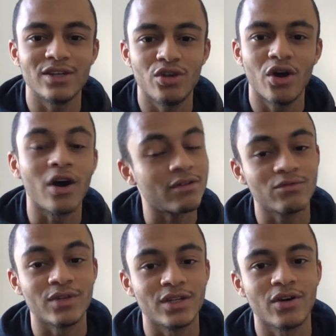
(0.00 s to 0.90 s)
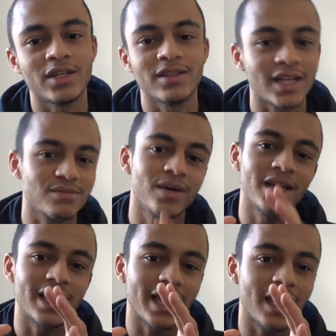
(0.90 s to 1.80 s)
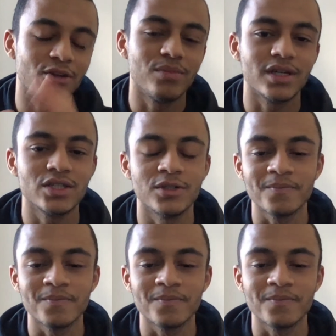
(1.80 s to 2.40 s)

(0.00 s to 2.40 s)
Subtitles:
dot written on it. That's my like header picture.